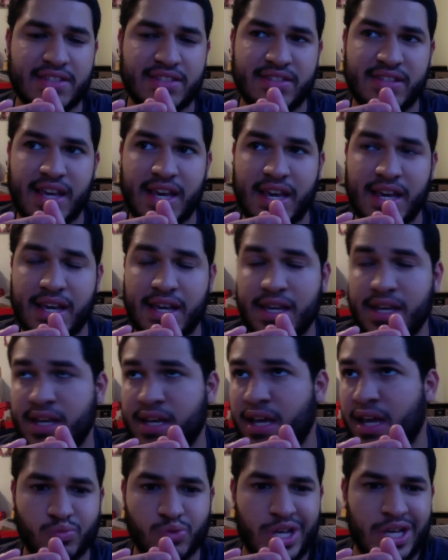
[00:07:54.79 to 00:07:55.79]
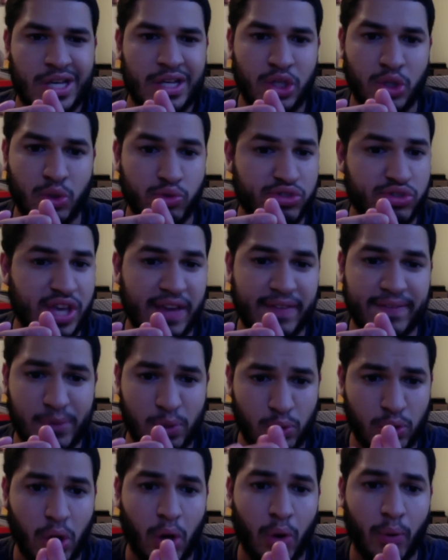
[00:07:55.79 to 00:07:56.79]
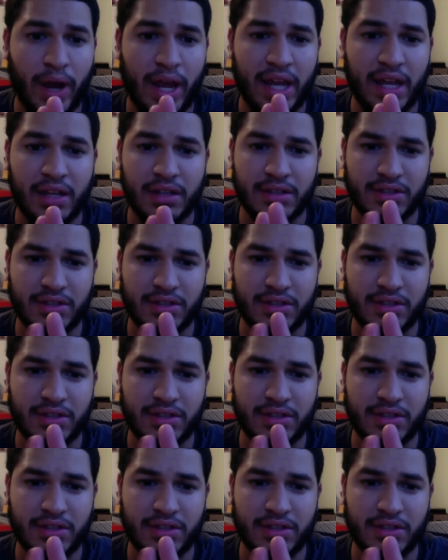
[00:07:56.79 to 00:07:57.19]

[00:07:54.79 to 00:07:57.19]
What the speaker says: say Yusei Fudo, right?